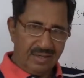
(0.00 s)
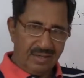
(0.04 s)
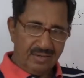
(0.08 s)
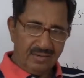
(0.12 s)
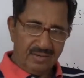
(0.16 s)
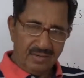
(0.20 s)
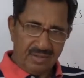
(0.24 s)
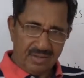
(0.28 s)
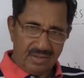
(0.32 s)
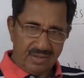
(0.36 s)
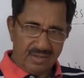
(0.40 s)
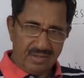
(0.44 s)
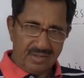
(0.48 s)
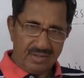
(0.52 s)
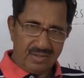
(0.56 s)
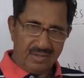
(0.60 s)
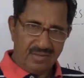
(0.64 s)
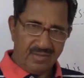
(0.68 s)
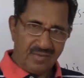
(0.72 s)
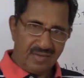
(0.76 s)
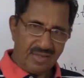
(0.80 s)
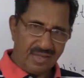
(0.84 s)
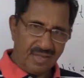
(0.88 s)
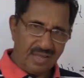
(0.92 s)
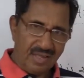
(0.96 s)
Notice.
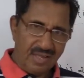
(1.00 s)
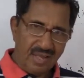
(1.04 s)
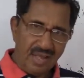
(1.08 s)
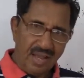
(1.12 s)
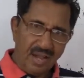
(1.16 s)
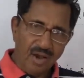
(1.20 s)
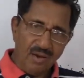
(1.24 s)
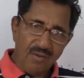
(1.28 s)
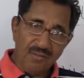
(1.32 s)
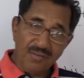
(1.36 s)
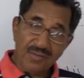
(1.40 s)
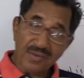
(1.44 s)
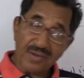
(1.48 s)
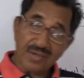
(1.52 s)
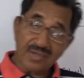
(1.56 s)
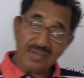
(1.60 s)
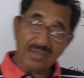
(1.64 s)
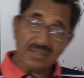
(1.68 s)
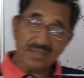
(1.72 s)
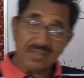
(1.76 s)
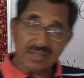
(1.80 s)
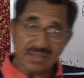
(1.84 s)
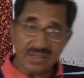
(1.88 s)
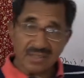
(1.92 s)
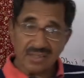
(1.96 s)
How far
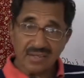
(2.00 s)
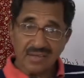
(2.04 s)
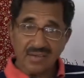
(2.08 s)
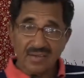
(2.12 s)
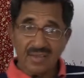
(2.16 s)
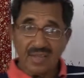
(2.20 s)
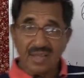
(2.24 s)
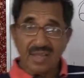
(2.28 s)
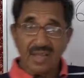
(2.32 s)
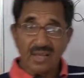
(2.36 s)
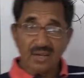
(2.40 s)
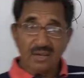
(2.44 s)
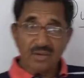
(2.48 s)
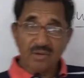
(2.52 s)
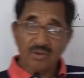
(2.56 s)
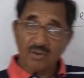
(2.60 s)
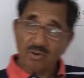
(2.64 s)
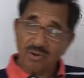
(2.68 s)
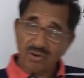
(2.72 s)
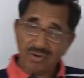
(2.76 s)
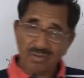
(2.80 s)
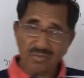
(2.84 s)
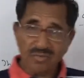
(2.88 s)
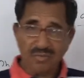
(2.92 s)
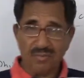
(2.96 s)
is New
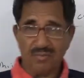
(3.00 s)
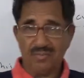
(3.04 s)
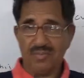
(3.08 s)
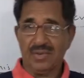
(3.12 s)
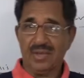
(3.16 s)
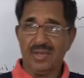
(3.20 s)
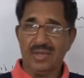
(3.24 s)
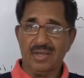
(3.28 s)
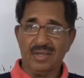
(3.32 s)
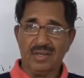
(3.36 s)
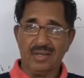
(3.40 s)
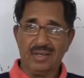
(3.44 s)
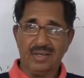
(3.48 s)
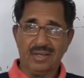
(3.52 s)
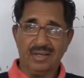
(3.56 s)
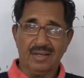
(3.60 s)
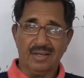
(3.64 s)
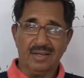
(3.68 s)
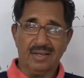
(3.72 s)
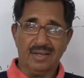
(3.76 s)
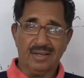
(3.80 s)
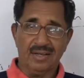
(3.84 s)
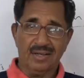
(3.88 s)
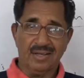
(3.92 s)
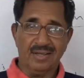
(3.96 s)
York from here?
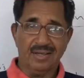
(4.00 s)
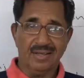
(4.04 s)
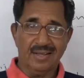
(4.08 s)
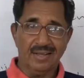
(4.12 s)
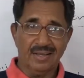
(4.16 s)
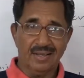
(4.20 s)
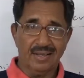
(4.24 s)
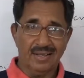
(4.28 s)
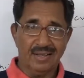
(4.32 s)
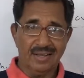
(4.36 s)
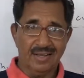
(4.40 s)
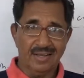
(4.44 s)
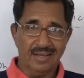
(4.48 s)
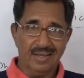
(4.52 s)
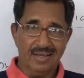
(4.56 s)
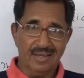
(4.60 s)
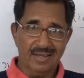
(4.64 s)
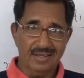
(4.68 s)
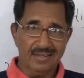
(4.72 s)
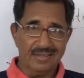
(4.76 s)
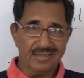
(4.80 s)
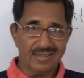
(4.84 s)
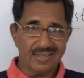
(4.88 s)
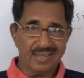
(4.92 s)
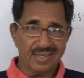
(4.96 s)

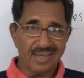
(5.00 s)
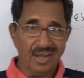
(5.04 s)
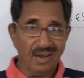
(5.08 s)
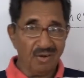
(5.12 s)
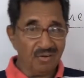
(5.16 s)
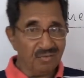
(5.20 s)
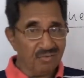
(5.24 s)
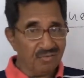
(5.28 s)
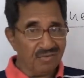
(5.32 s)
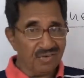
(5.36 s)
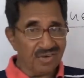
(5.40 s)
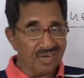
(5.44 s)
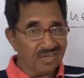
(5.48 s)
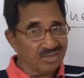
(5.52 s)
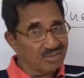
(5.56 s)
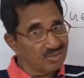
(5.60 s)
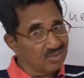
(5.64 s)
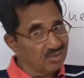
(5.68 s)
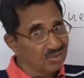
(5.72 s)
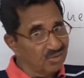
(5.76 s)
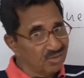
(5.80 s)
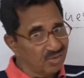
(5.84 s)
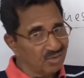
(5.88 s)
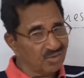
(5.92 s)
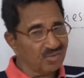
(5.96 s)
So how far is
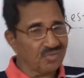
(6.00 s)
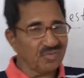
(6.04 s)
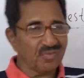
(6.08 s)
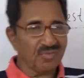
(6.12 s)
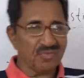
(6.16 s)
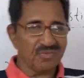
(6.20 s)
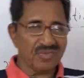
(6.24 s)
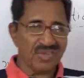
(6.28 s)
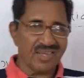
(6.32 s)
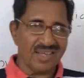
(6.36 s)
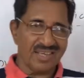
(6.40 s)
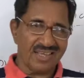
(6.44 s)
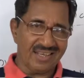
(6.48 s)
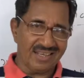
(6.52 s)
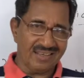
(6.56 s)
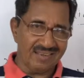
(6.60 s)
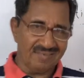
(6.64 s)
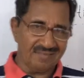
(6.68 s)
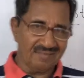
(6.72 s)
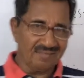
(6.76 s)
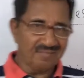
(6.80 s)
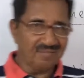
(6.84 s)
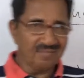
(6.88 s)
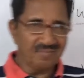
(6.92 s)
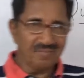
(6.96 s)
New York from here?
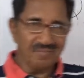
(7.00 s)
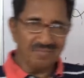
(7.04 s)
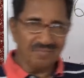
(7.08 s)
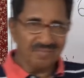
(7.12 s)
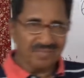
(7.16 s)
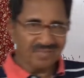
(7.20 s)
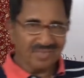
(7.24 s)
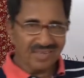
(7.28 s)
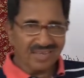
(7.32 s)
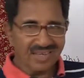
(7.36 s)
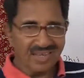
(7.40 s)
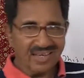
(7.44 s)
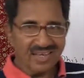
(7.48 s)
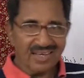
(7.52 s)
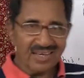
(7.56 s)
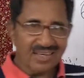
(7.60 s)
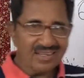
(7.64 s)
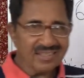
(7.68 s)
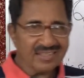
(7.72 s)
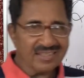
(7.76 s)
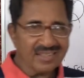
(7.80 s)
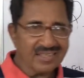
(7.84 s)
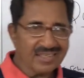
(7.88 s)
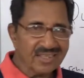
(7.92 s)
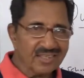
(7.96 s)

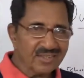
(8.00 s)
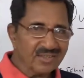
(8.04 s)
Understand?